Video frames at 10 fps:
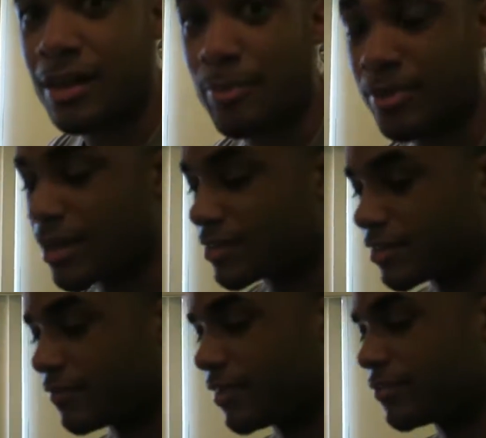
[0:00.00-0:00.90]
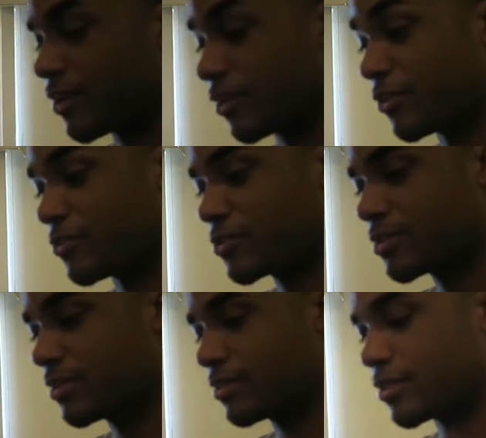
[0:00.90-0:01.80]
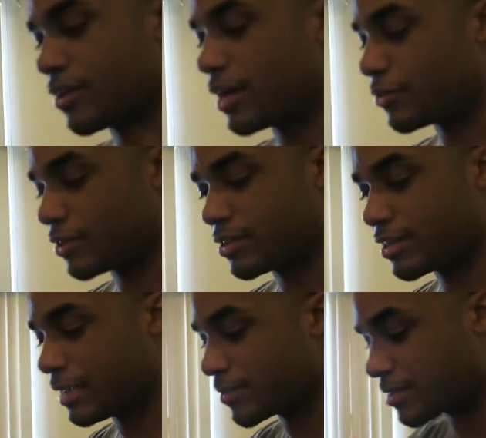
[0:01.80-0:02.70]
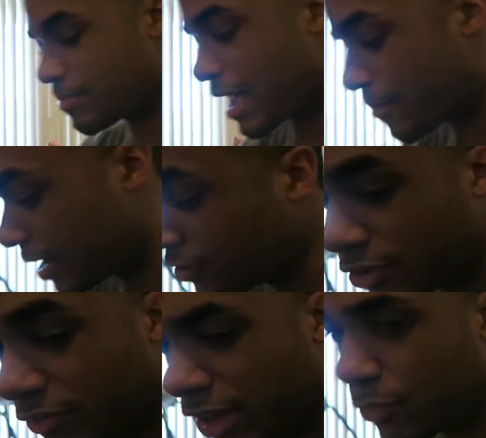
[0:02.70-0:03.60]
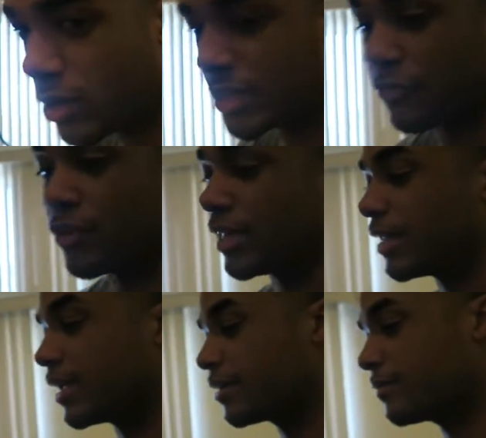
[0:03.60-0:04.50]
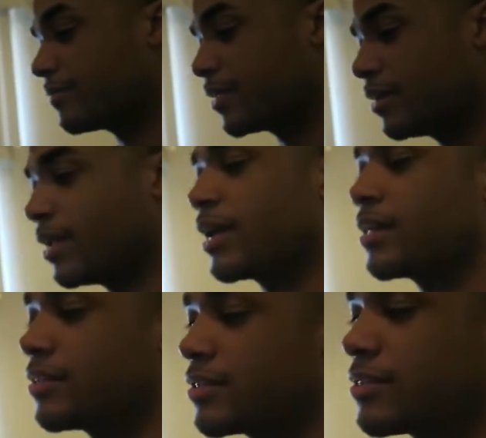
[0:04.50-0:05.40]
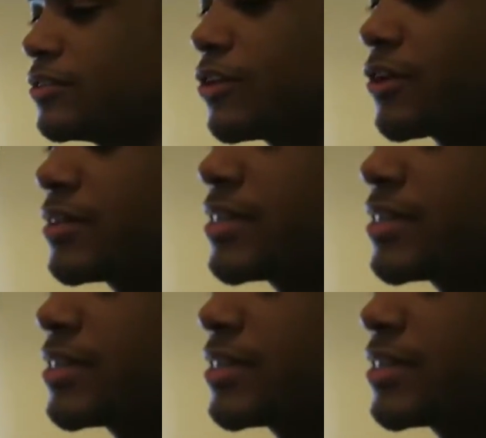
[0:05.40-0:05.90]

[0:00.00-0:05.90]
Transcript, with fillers: couple thousand of these Funkos. So I only keep it to Batman and only really, ones I really like. And I got this dark